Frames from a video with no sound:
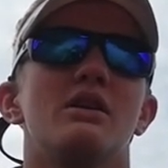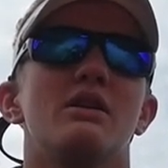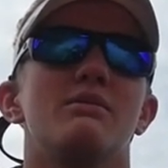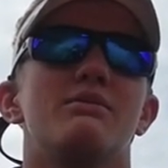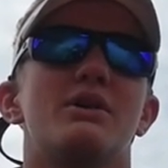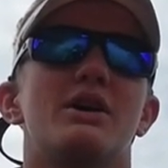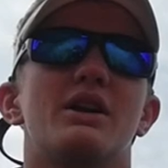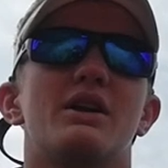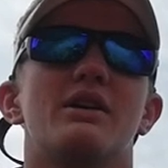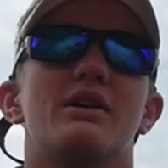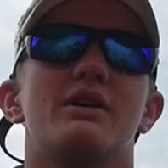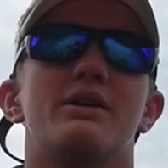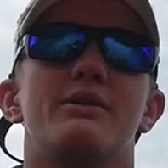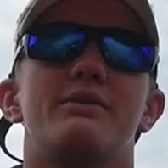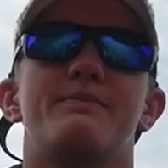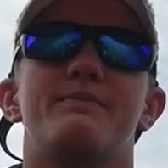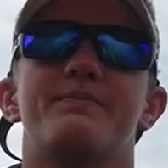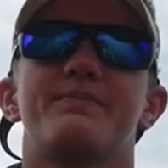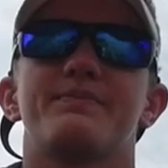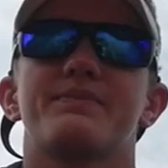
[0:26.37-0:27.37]
But
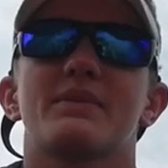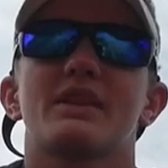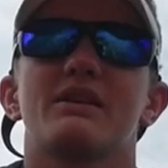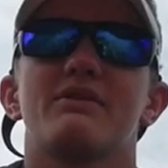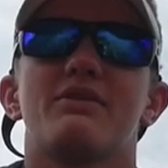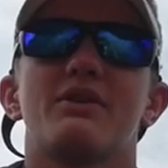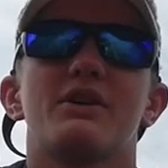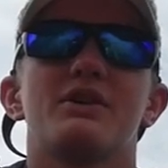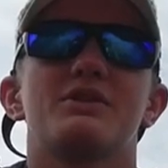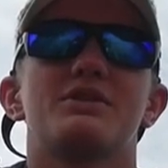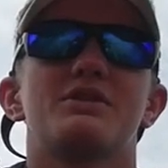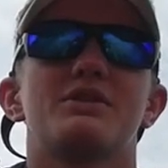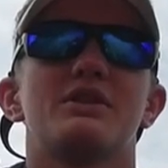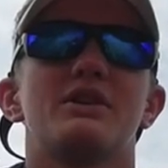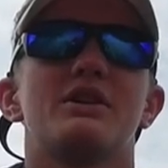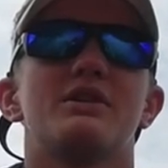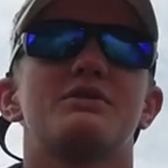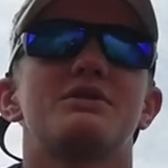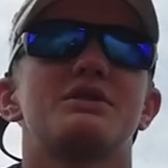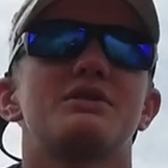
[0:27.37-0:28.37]
first, you
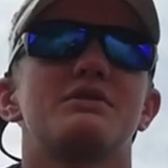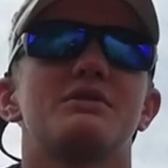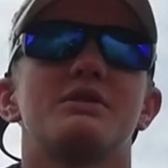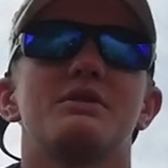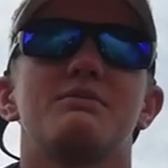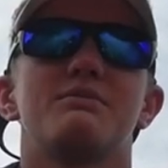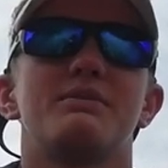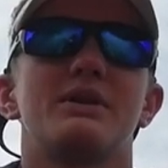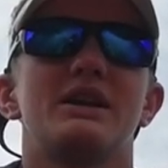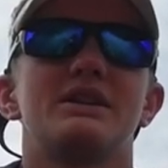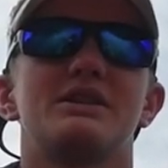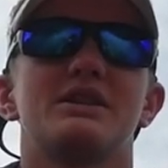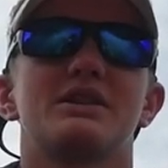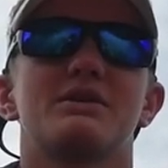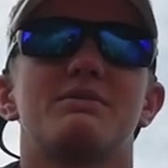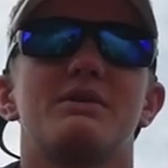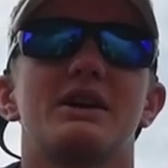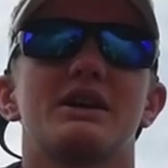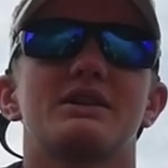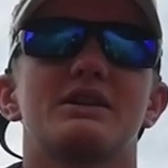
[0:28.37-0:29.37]
know, the basic
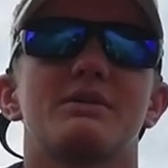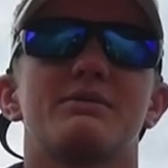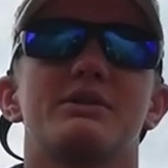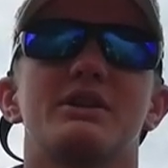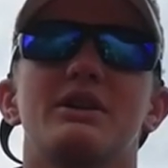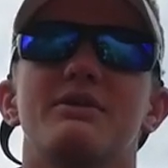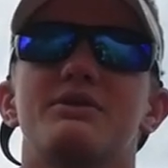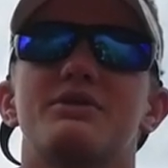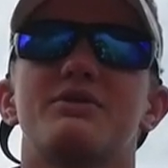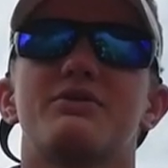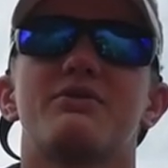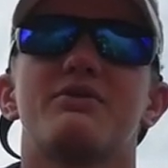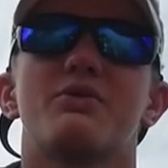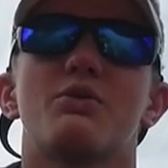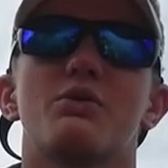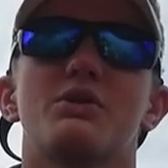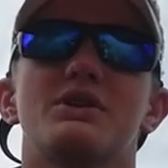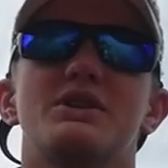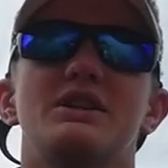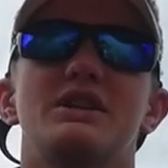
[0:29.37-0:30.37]
specs, I believe it's
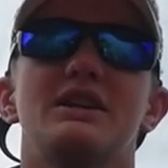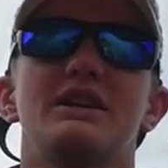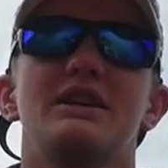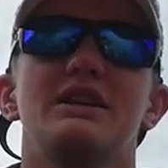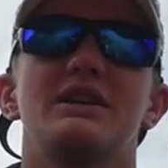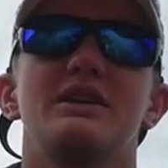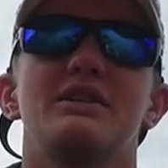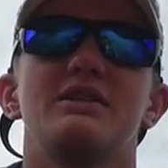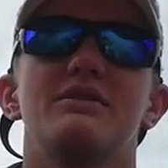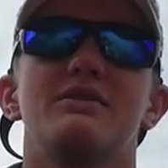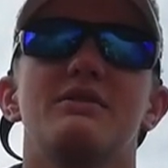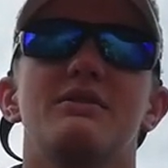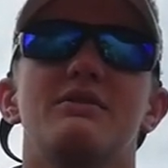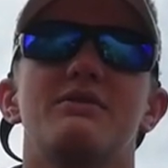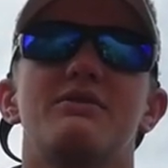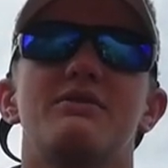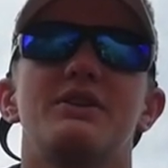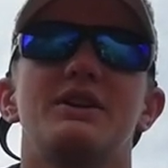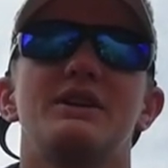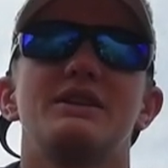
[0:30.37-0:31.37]
14
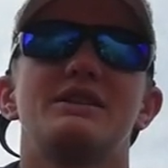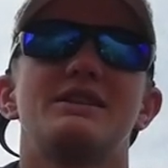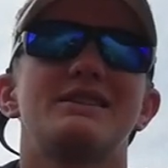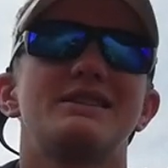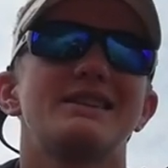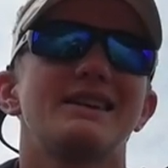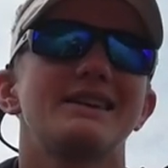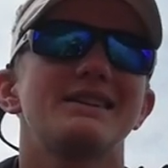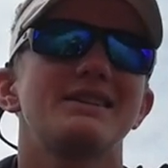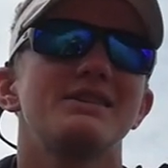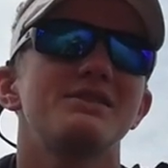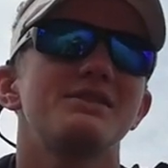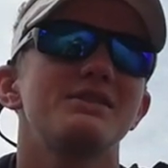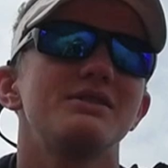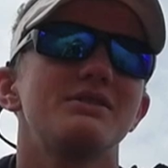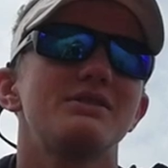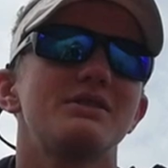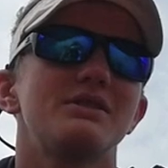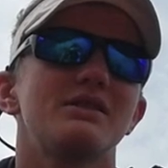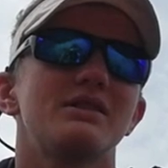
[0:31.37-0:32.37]
feet 6
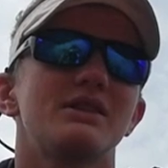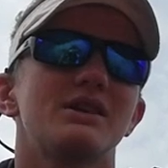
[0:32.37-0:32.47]
inches.